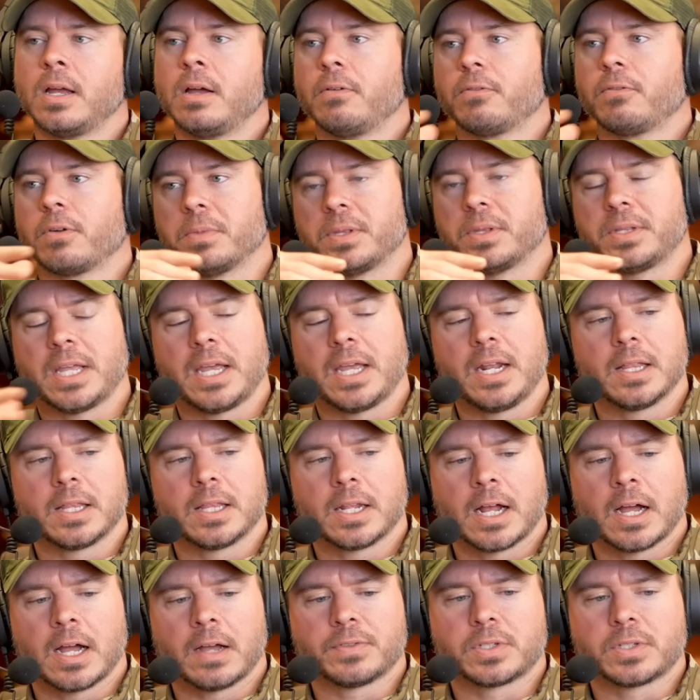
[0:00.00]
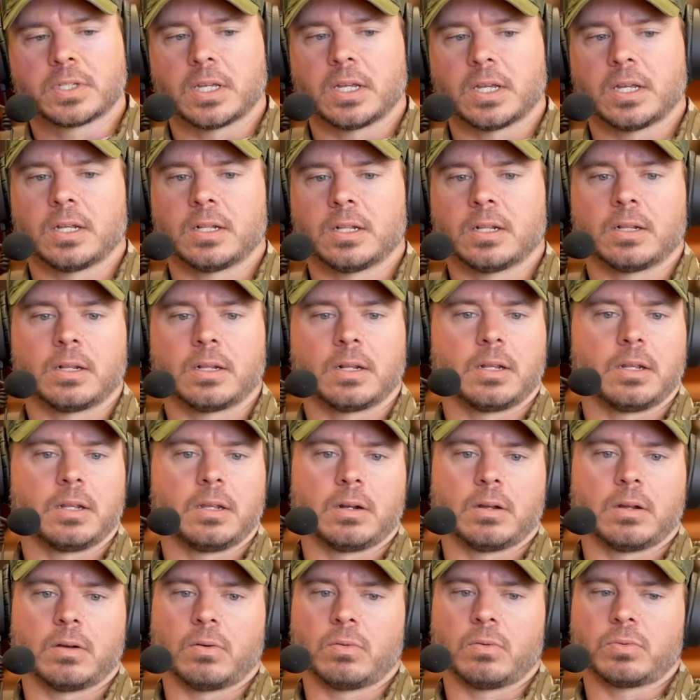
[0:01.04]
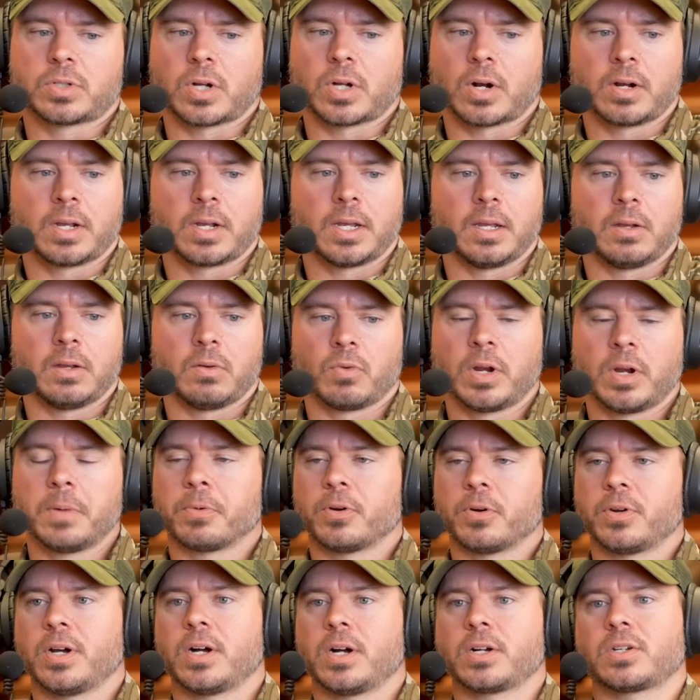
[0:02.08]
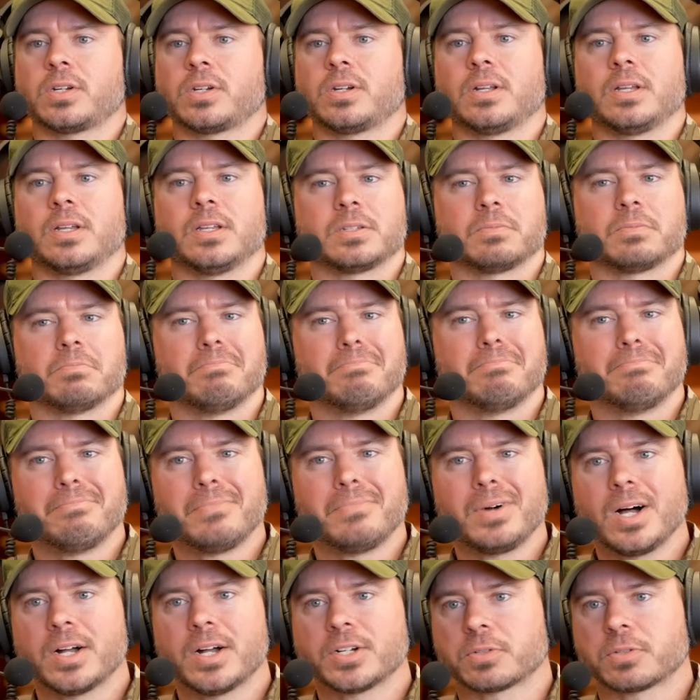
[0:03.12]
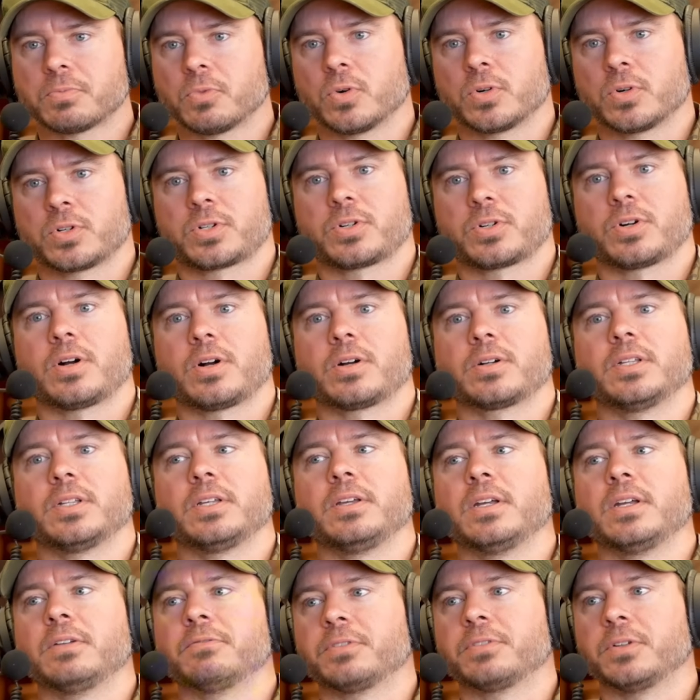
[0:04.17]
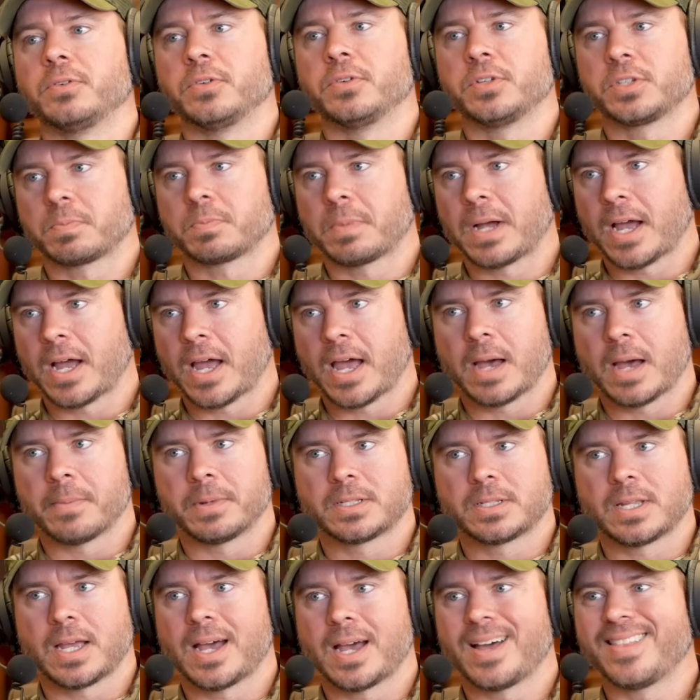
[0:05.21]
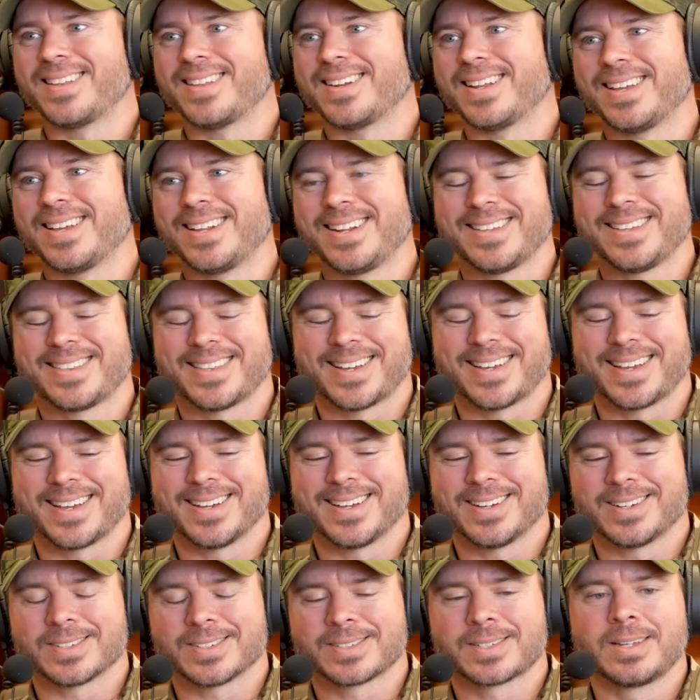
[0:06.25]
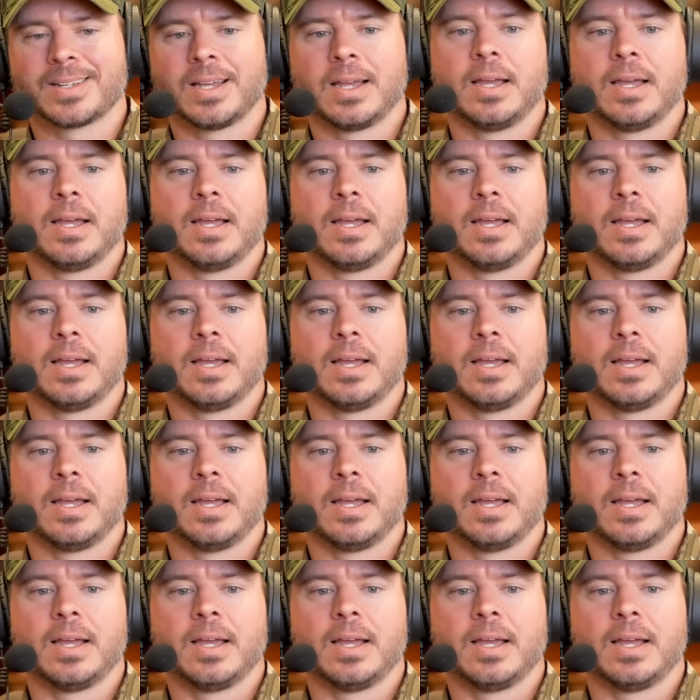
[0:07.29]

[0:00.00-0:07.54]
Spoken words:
From the data that I've seen, you know, turkey reproduction is much more strongly influenced by habitat than anything else.